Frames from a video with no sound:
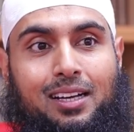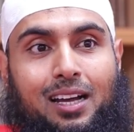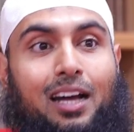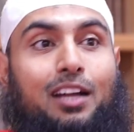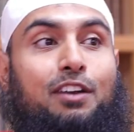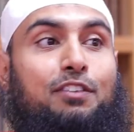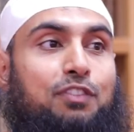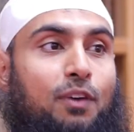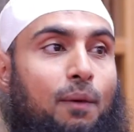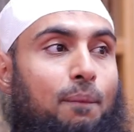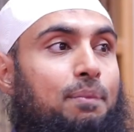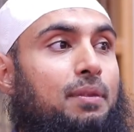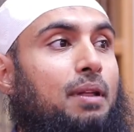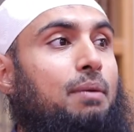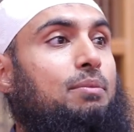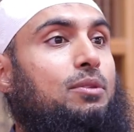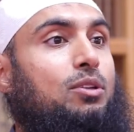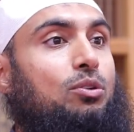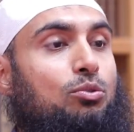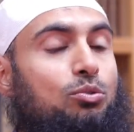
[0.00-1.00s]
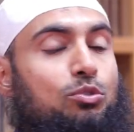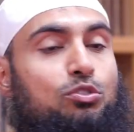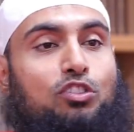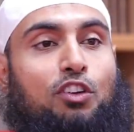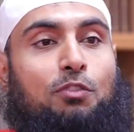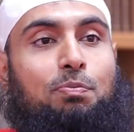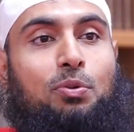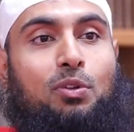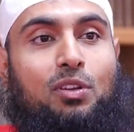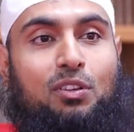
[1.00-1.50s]
And from them, the rules
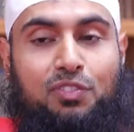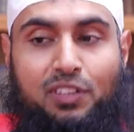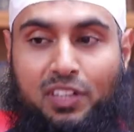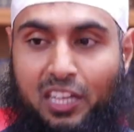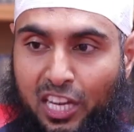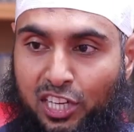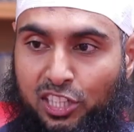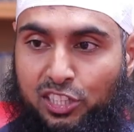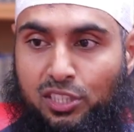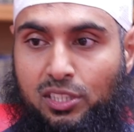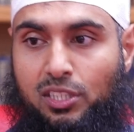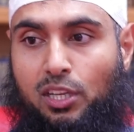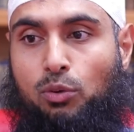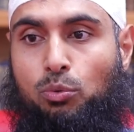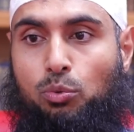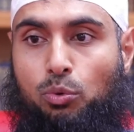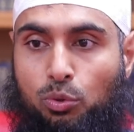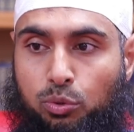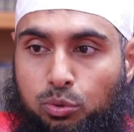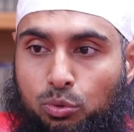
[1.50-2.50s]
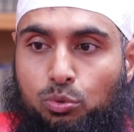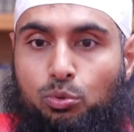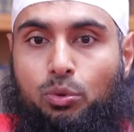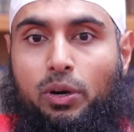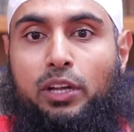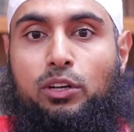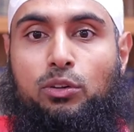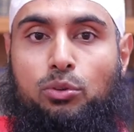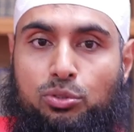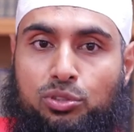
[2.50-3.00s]
of purification and
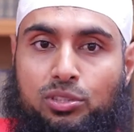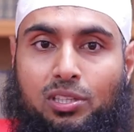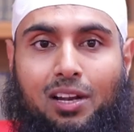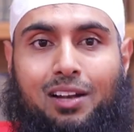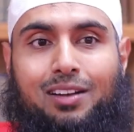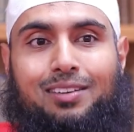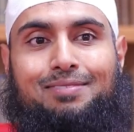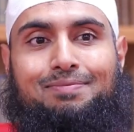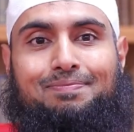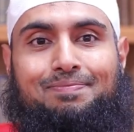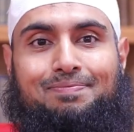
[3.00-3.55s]
wudu and ghusl.